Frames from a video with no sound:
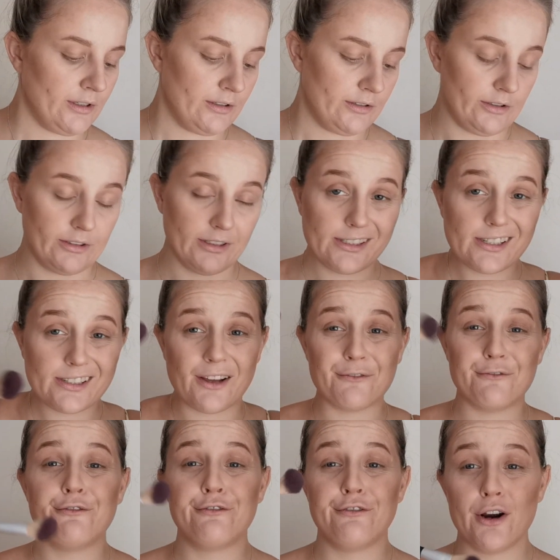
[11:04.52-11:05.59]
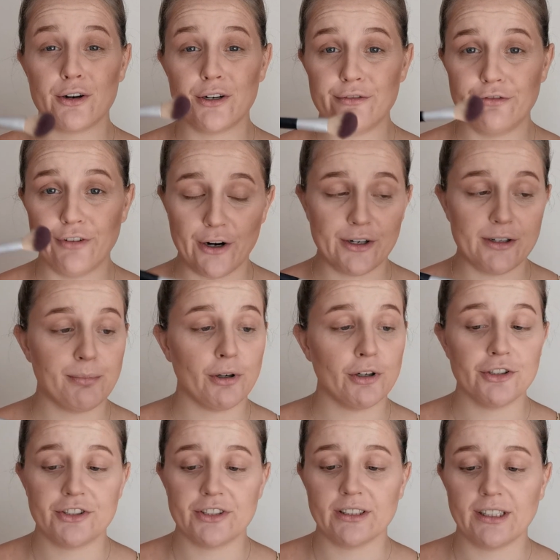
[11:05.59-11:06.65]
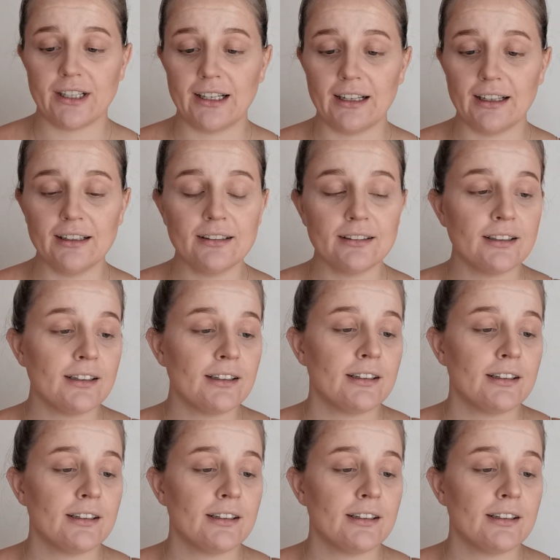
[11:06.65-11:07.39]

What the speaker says: So this is a very, very potent color.